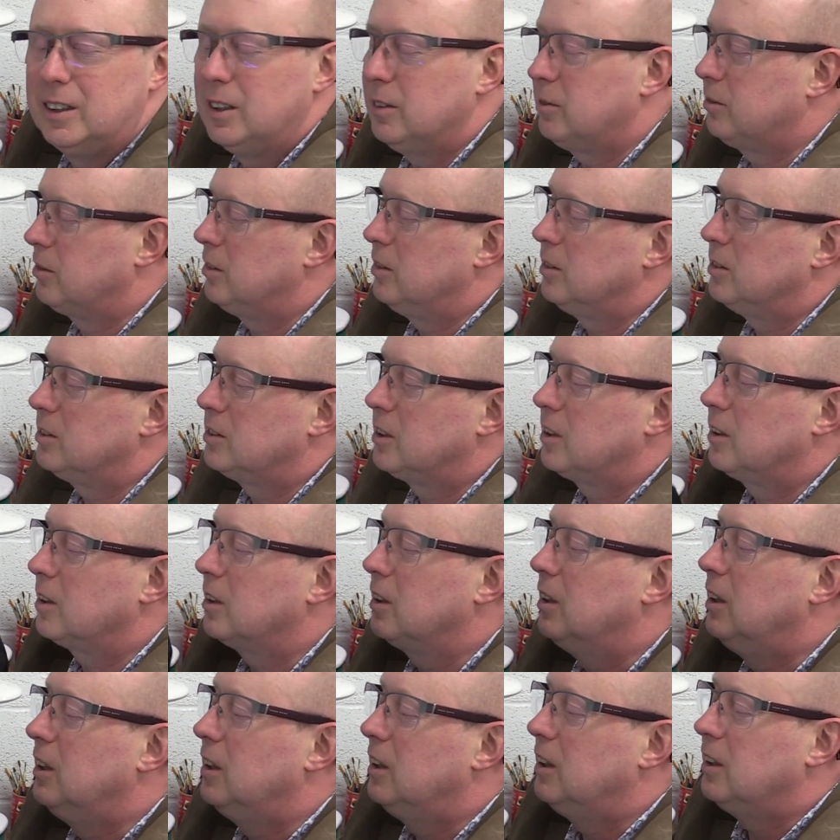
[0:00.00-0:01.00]
in the front, so
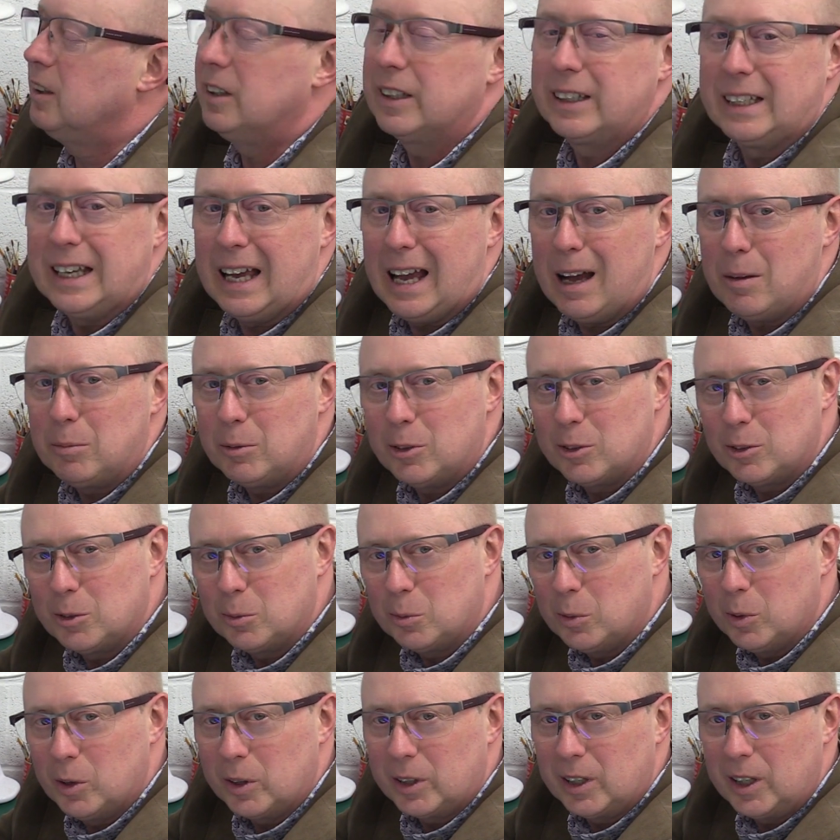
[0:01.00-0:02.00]
the cap
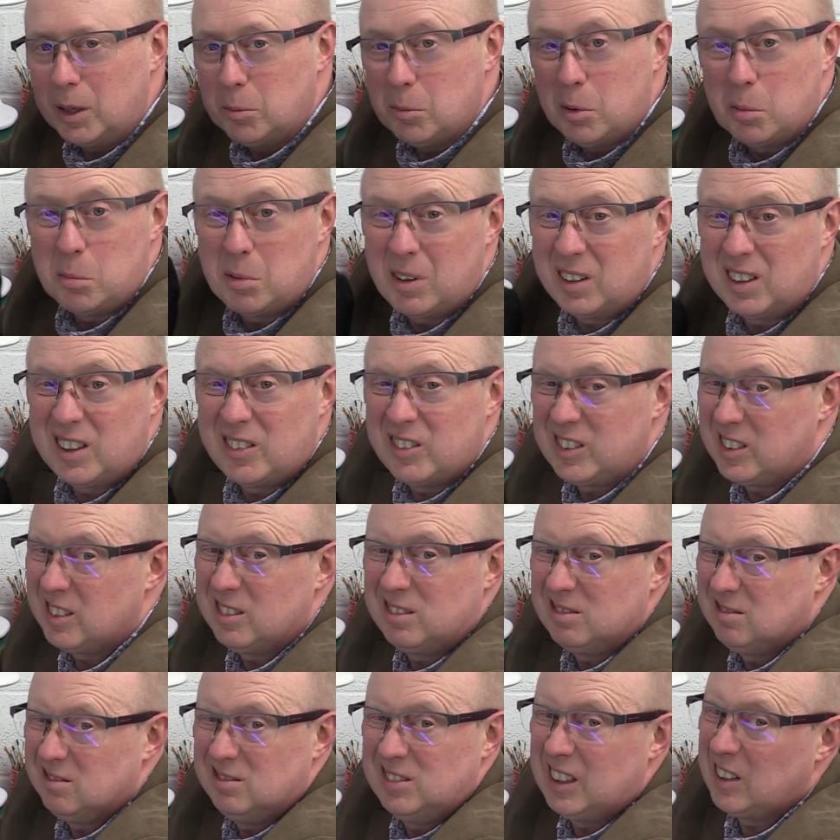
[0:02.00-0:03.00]
doesn't work anymore, but I
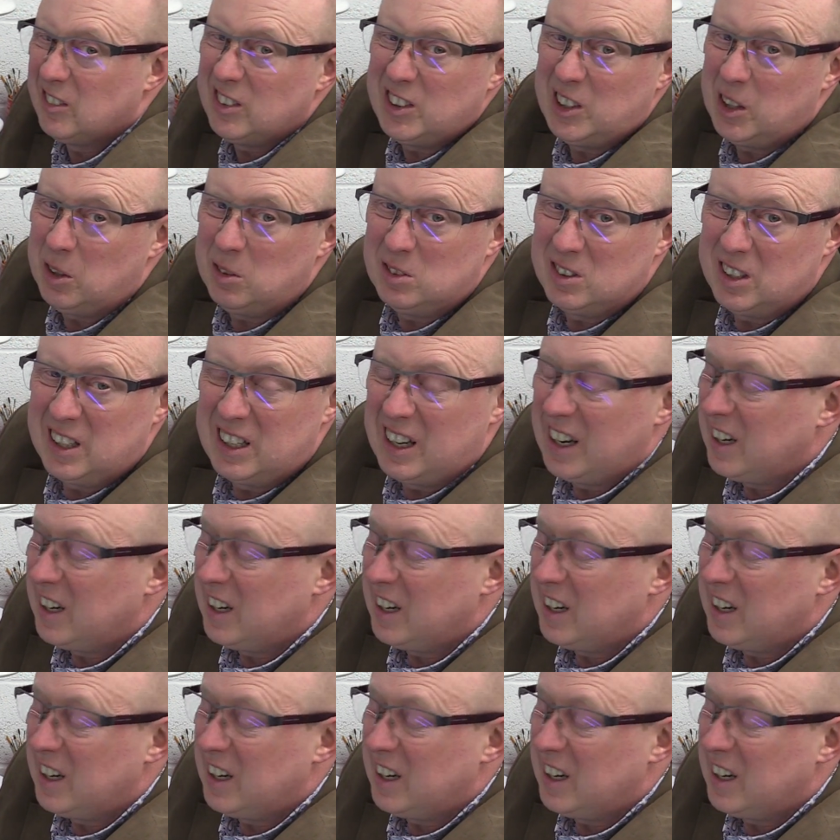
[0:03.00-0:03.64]
never used it